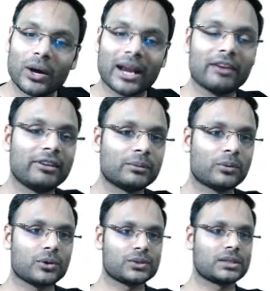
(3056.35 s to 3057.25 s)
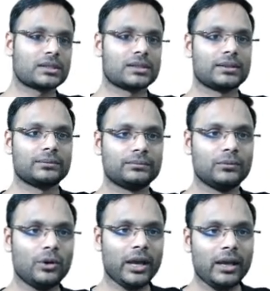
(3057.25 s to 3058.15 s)
arriving process.
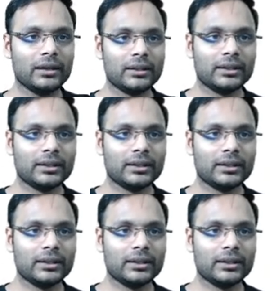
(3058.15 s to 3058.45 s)
Okay.